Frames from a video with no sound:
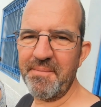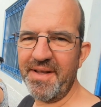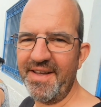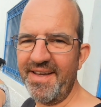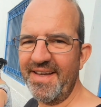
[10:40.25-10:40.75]

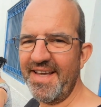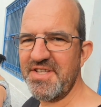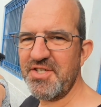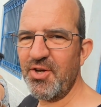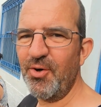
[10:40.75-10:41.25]

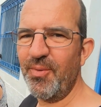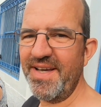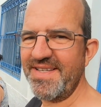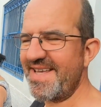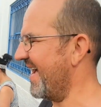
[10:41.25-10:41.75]
traders,
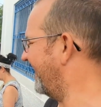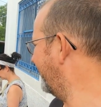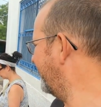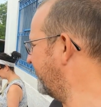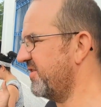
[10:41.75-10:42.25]
you have an
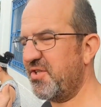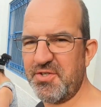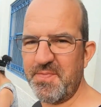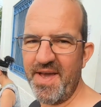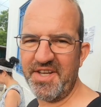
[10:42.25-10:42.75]

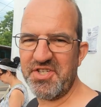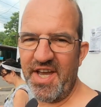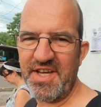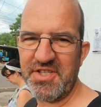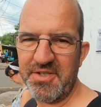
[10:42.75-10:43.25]
idea
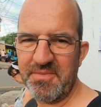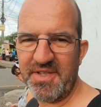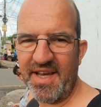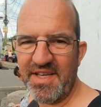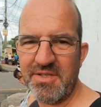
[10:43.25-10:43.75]

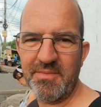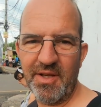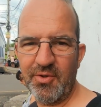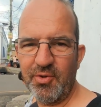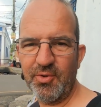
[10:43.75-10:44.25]
on the
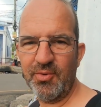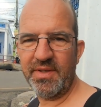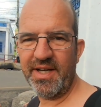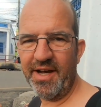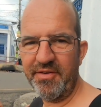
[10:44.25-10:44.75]
actual
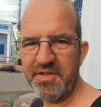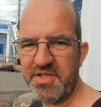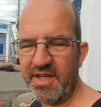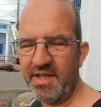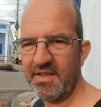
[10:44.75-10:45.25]
rate that they're
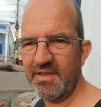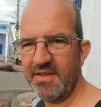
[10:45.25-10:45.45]
giving